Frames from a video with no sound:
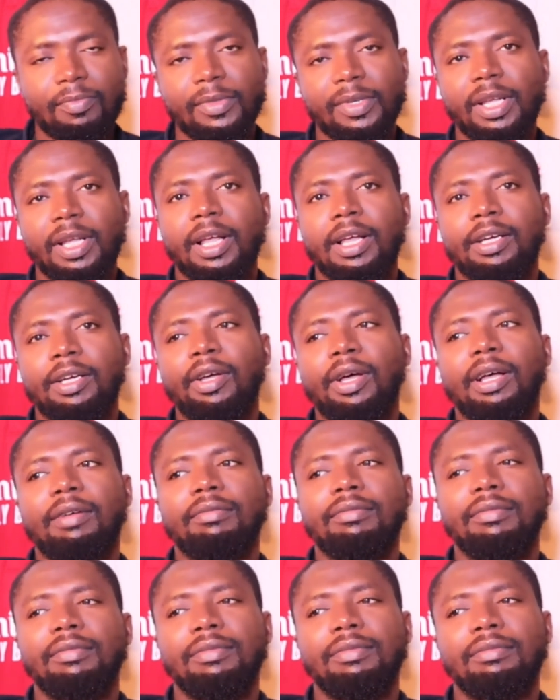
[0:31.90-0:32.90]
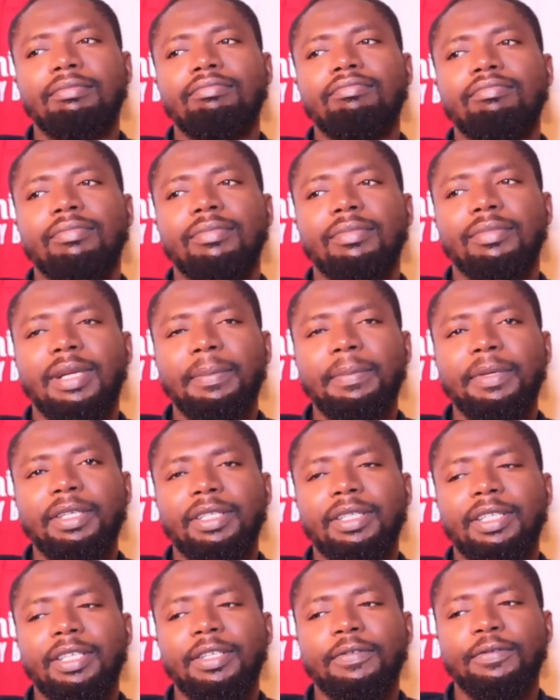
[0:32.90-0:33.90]
Now, let me
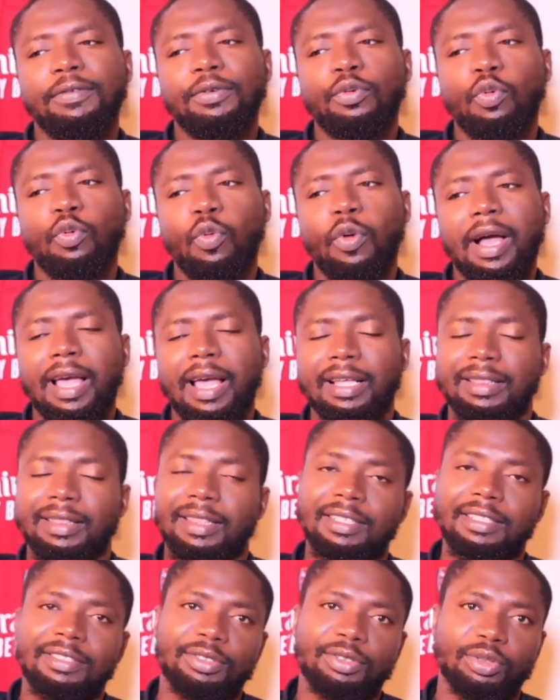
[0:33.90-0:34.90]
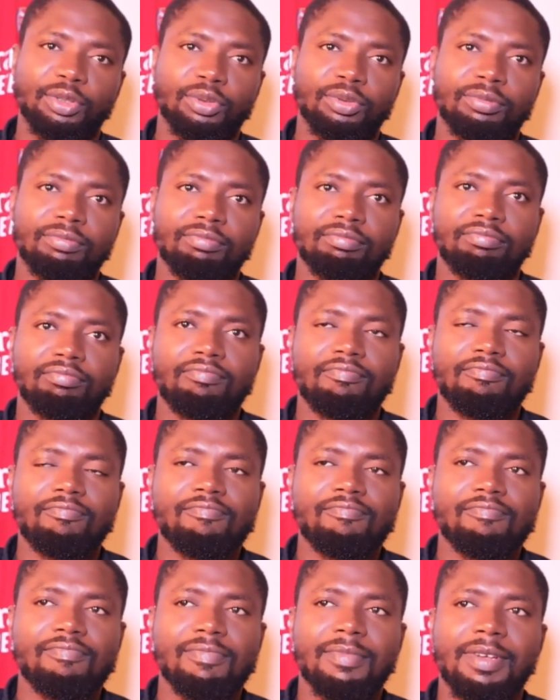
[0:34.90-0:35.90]
give you why I think so.
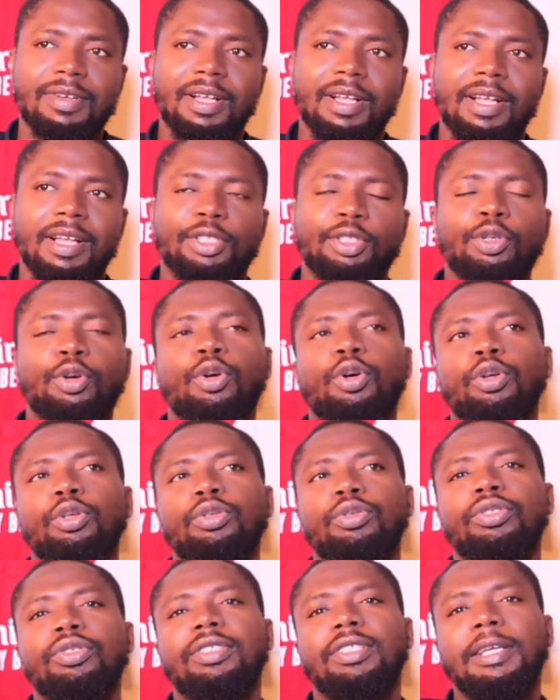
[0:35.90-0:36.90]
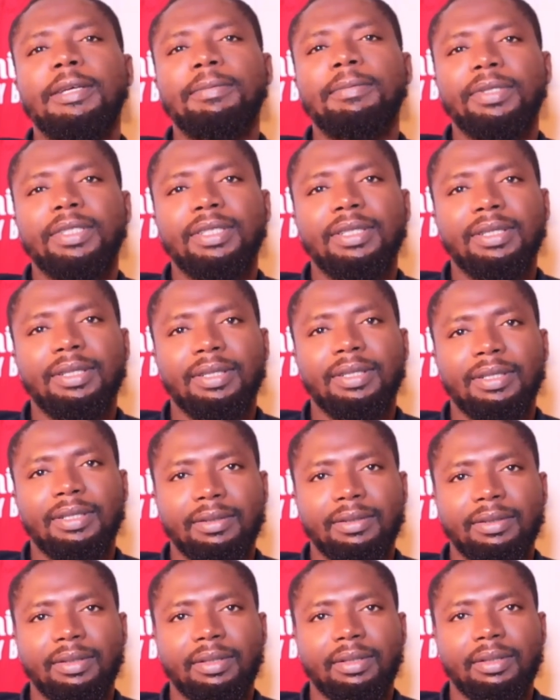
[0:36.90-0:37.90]
So, Eusebi
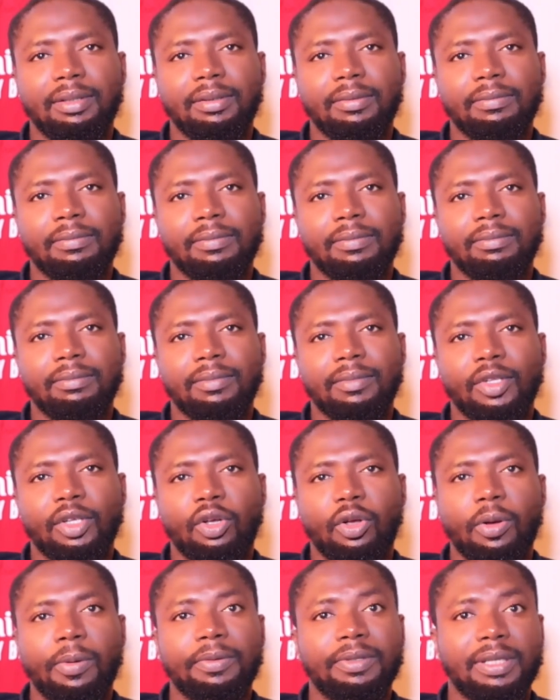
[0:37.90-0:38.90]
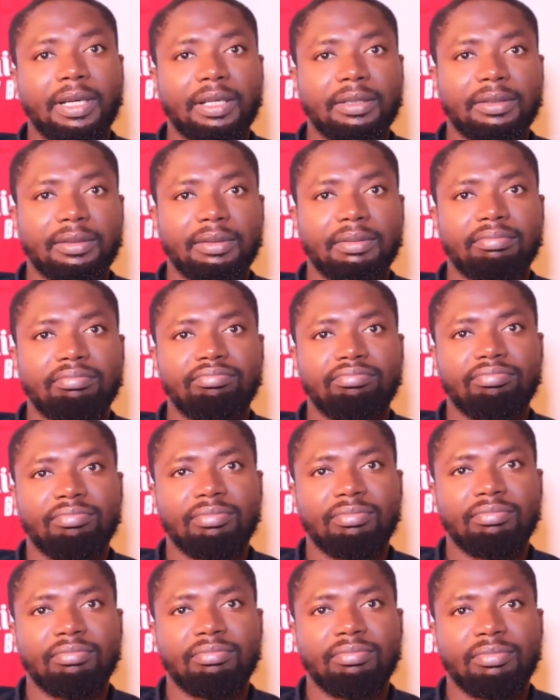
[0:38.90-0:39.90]
comes out
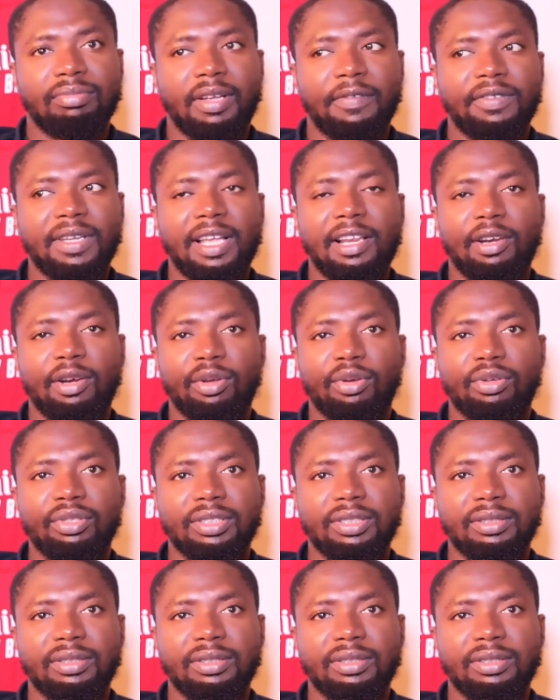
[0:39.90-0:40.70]
after a loss